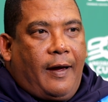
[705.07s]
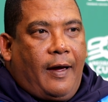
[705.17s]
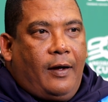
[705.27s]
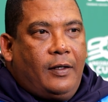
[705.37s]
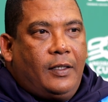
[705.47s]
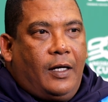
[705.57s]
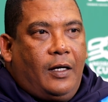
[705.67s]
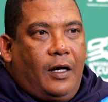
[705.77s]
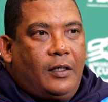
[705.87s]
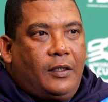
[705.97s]

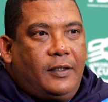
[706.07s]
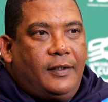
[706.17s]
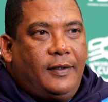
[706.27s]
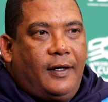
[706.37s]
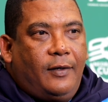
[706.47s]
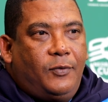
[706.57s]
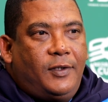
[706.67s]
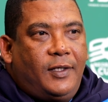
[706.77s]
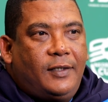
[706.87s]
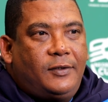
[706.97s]
I
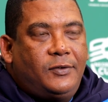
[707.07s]
wouldn't like